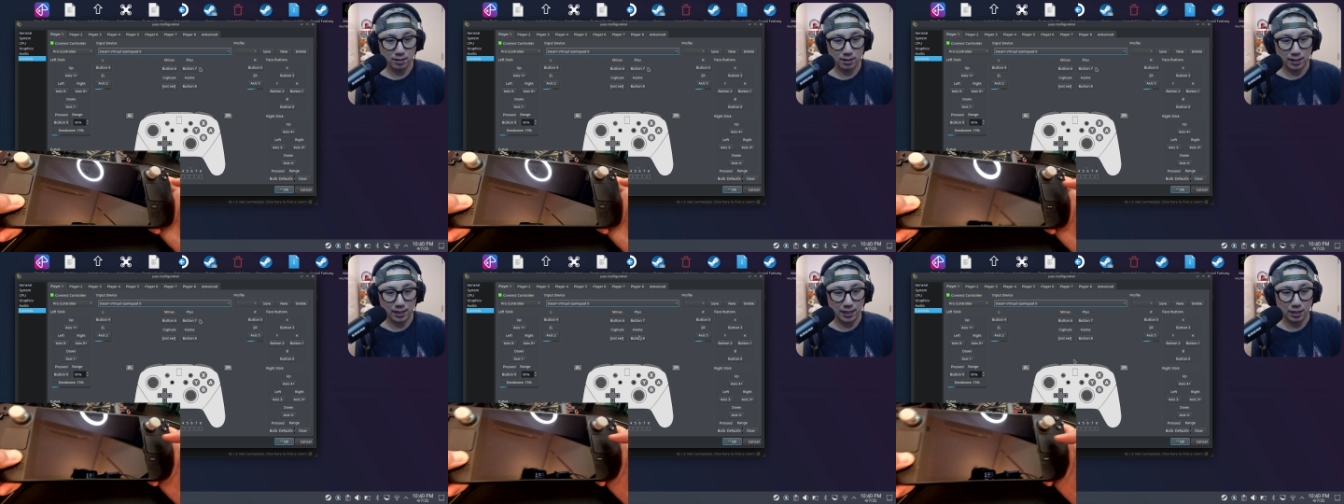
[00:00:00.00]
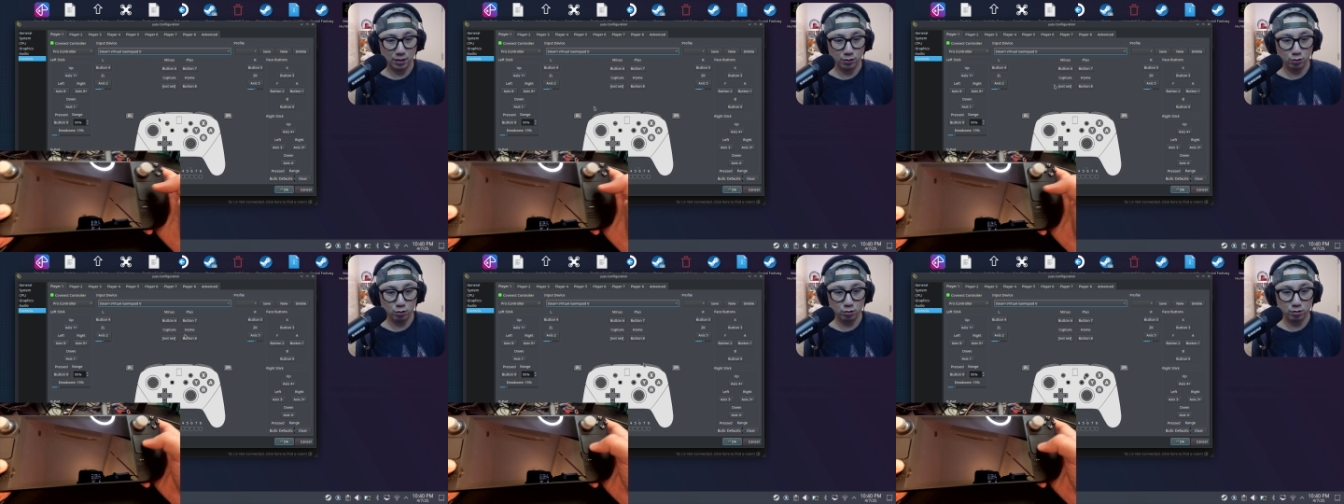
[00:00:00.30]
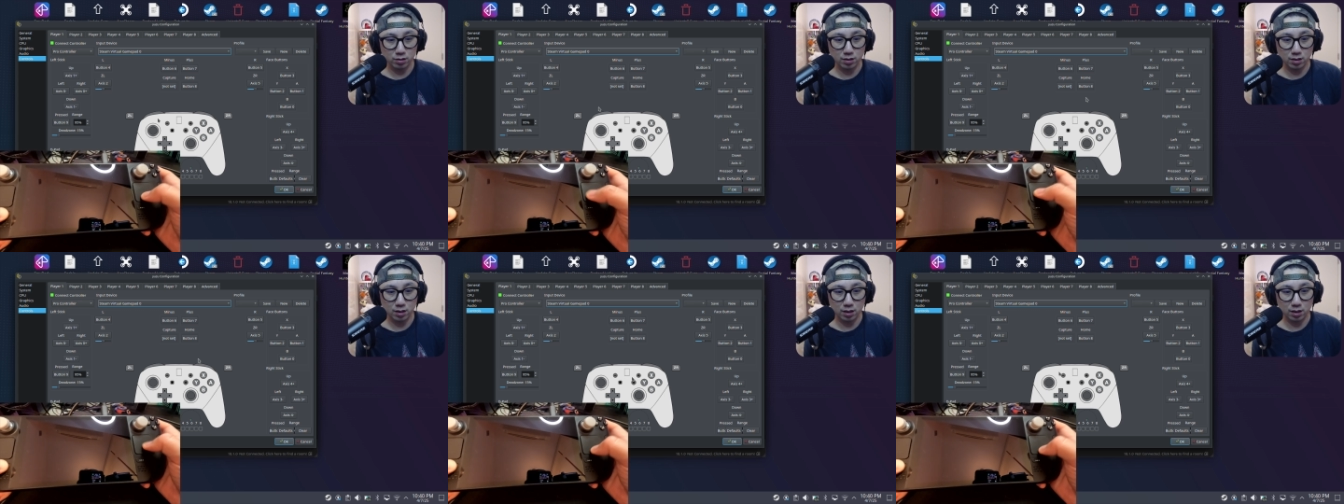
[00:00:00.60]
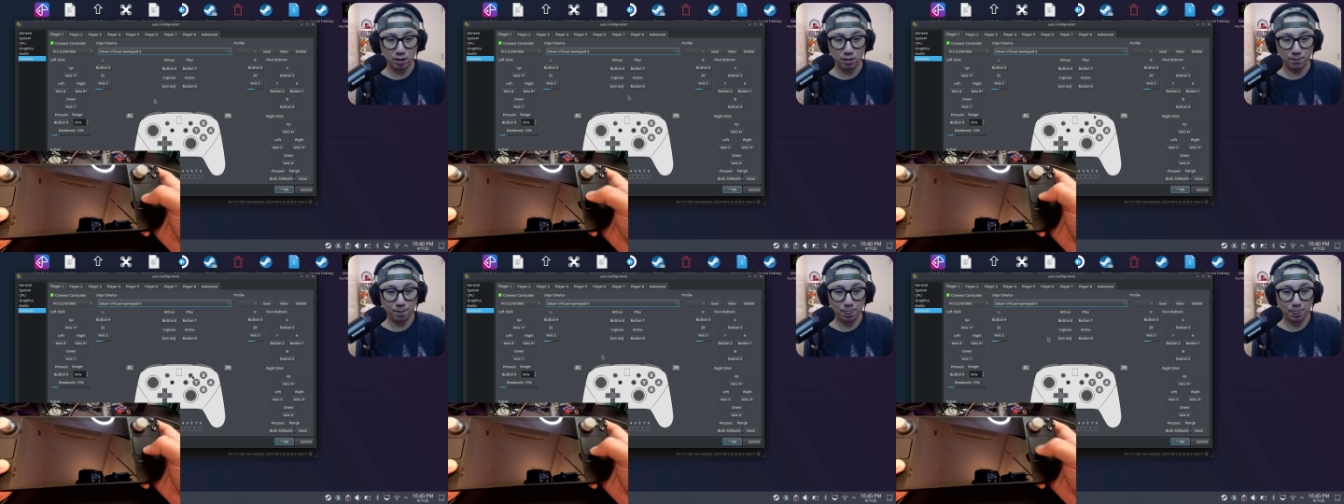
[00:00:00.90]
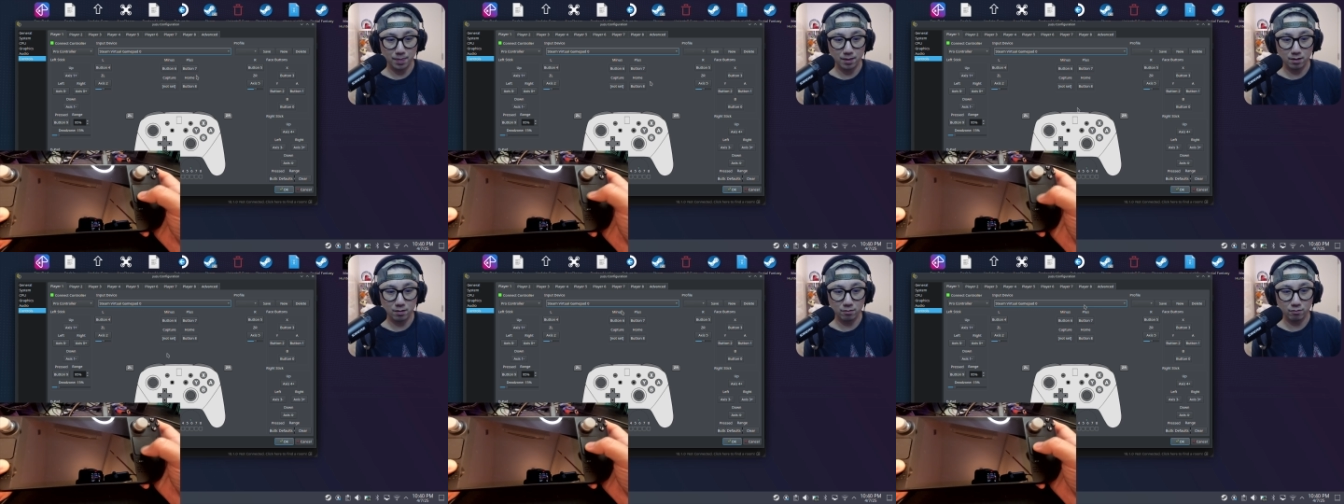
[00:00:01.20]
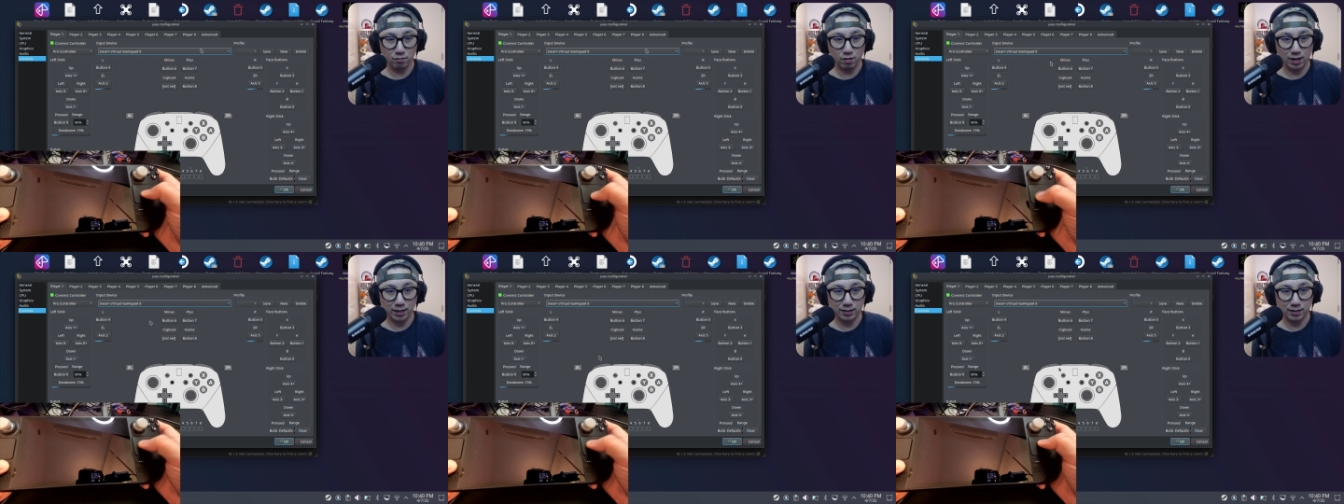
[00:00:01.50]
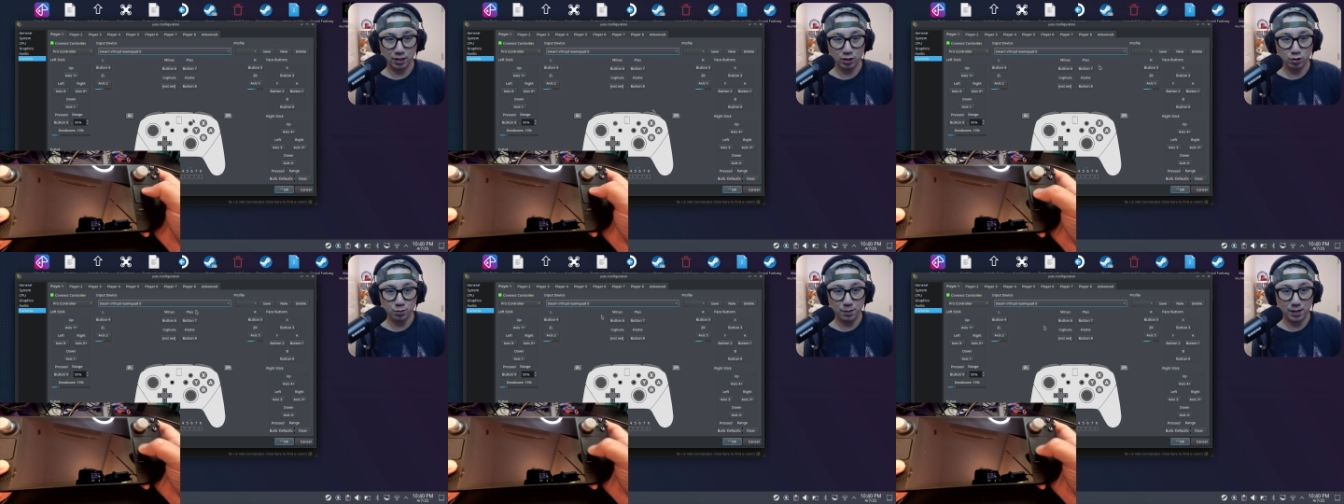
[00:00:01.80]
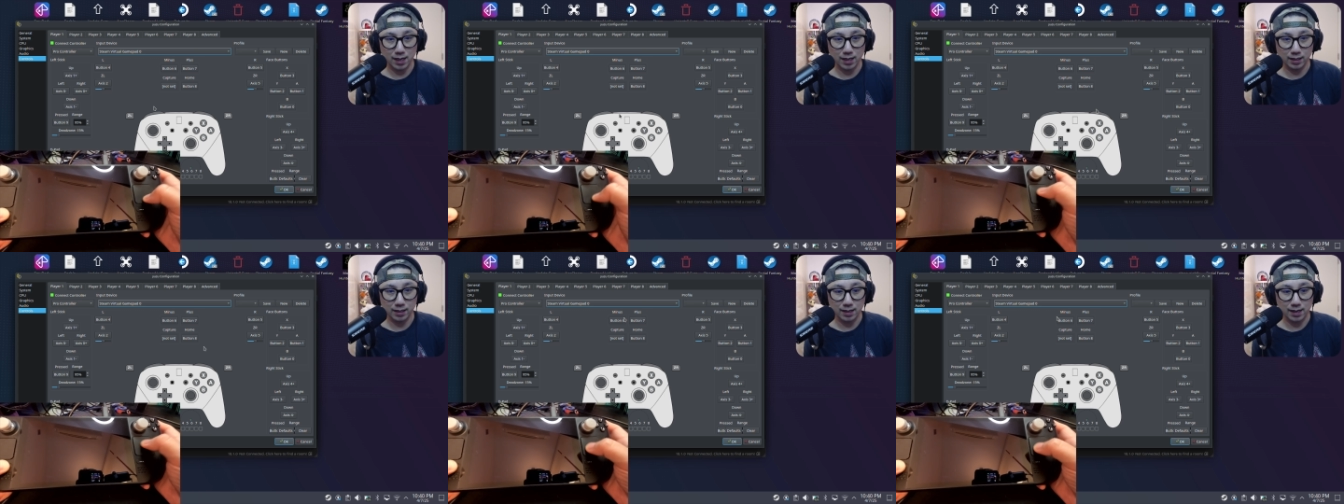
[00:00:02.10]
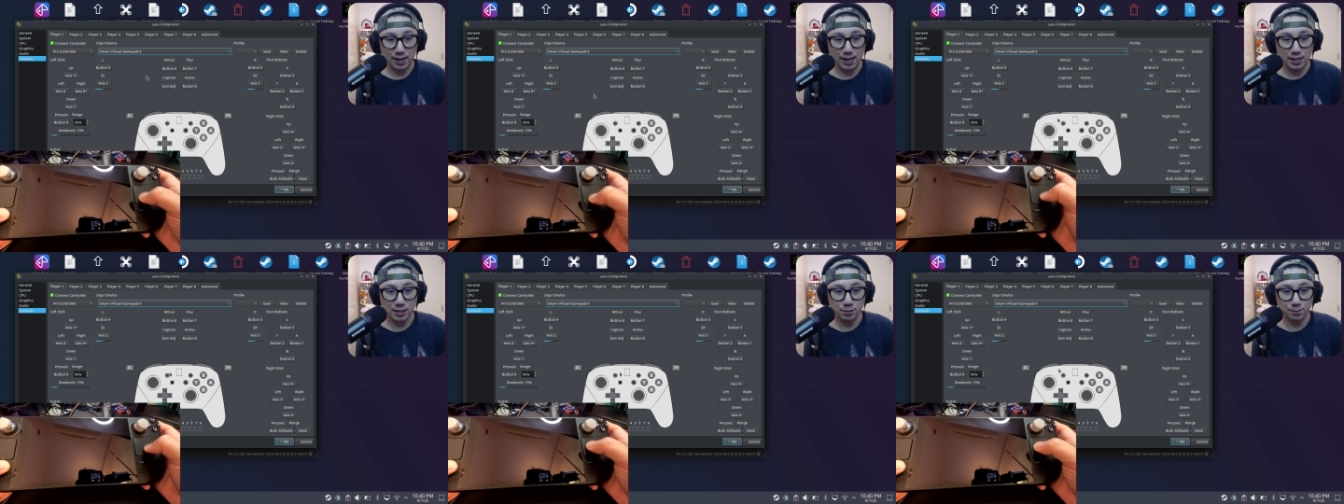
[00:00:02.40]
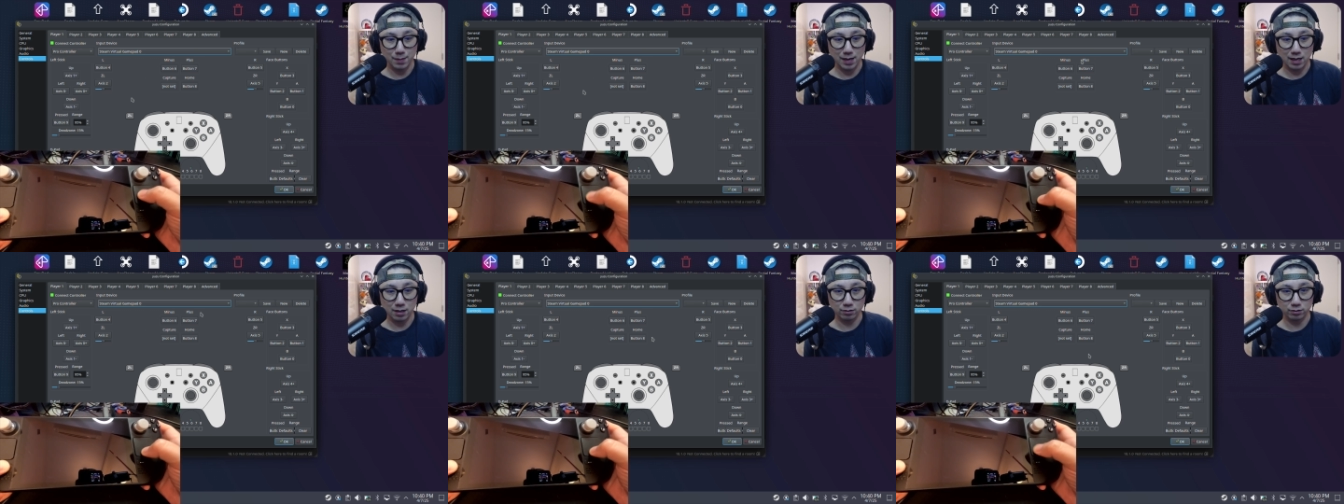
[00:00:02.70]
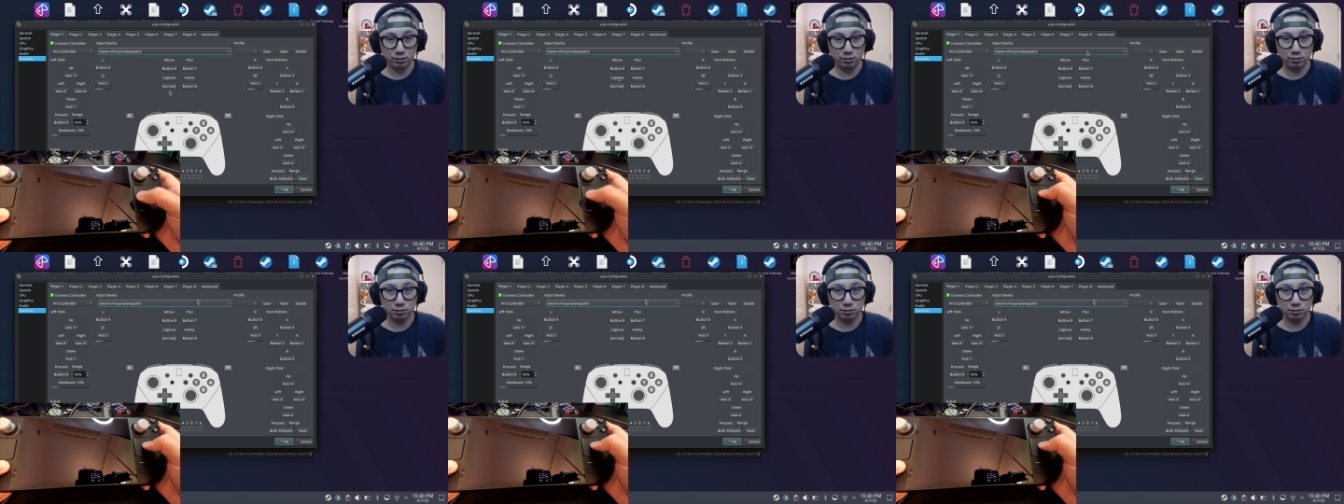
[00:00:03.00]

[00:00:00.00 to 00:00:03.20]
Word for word: and use the right touchpad as mouse.